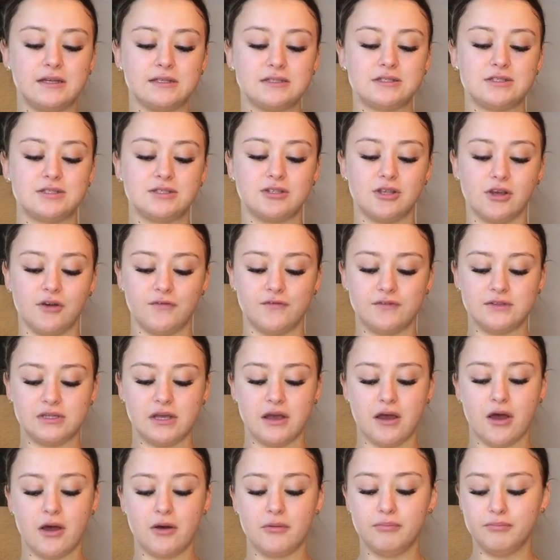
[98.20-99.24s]

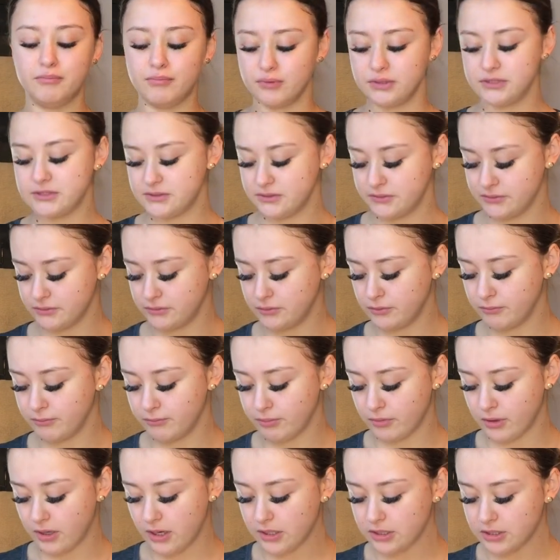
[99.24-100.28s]
softer bristle
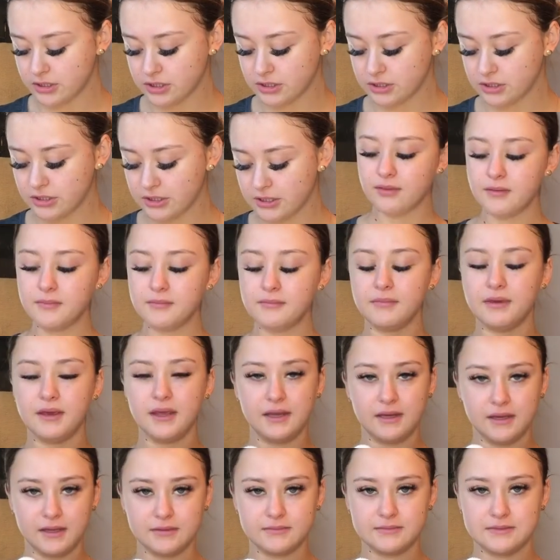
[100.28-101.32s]
brush. The
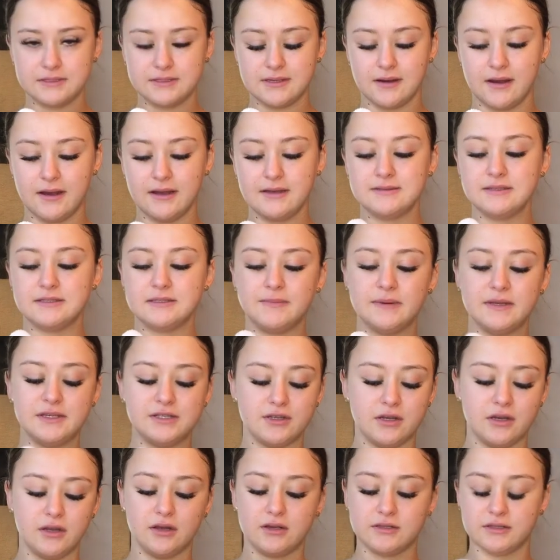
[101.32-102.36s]
medium size. It's a bit
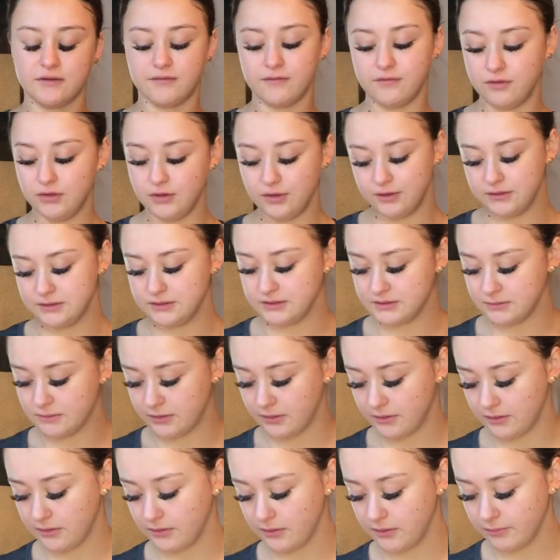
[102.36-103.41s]
dirty because I've used this
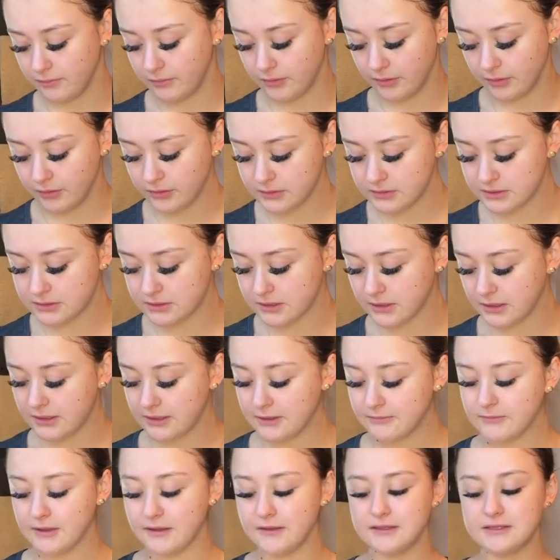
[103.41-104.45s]
one the most.
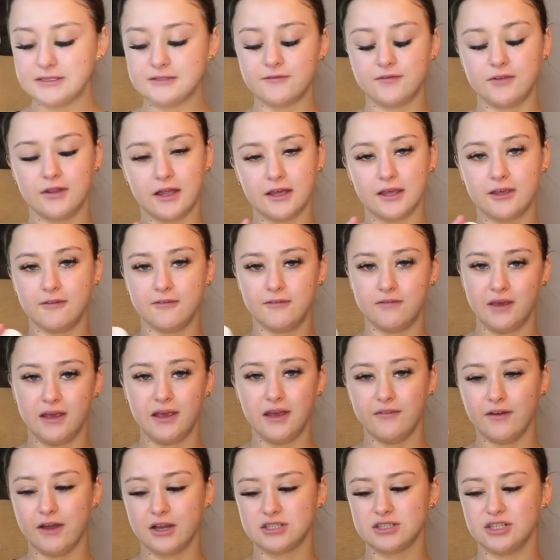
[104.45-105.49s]
And this is for like your feet.
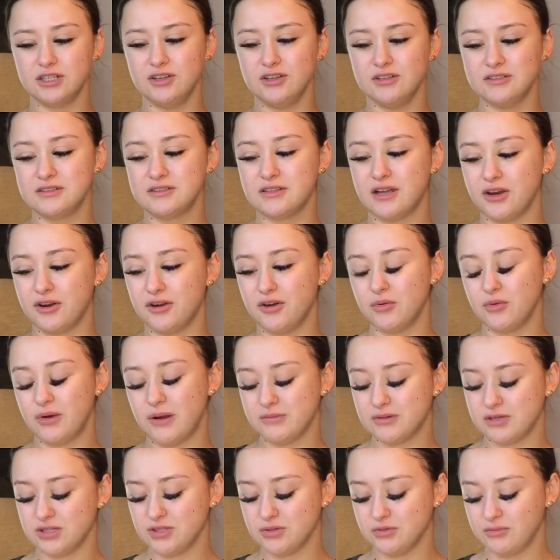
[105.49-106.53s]
I've actually used this. I don't know why
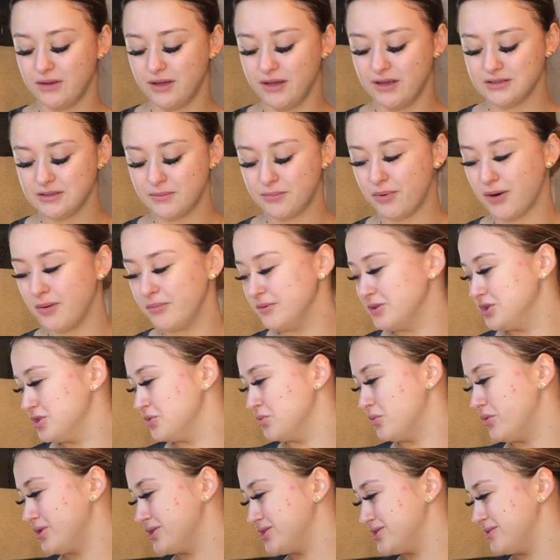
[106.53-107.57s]
I'm touching my hands. I probably
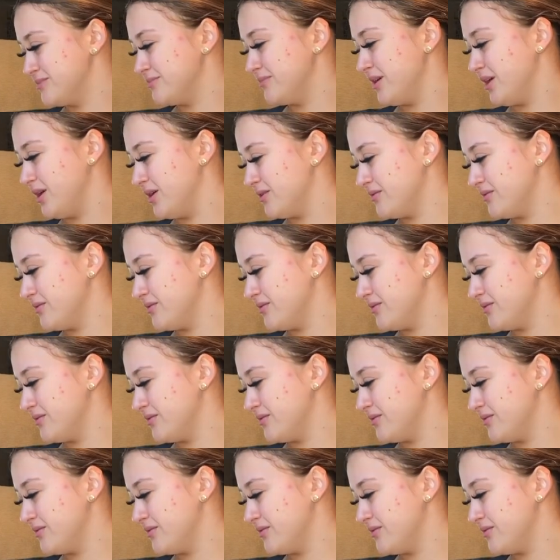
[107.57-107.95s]
should wash them.